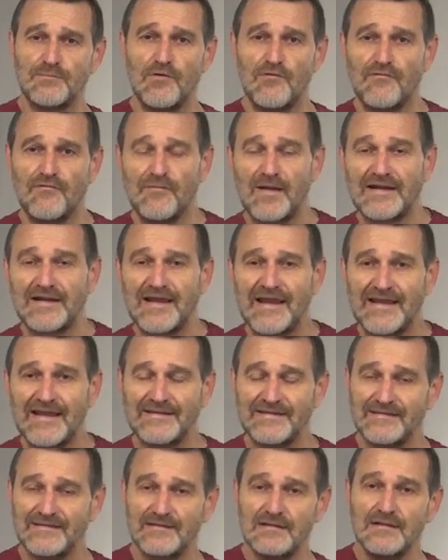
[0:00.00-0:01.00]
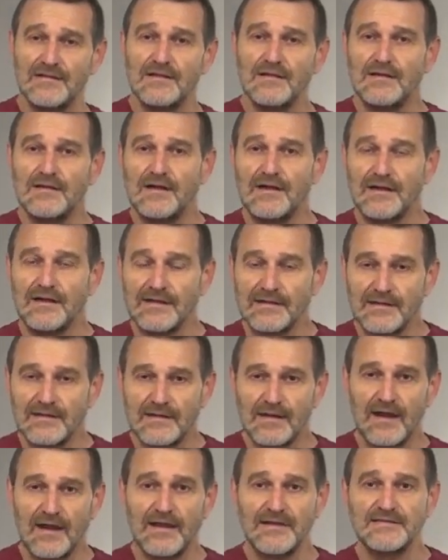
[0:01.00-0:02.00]
of Manhattan
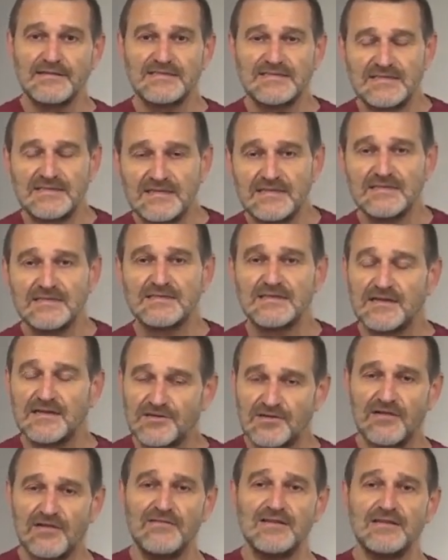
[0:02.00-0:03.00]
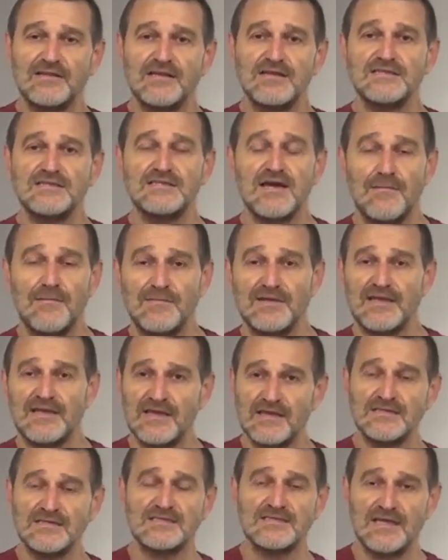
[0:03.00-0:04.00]
kind cities and traveling in them
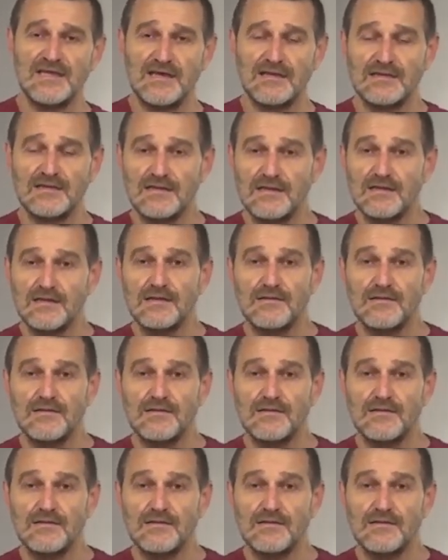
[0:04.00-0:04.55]
is that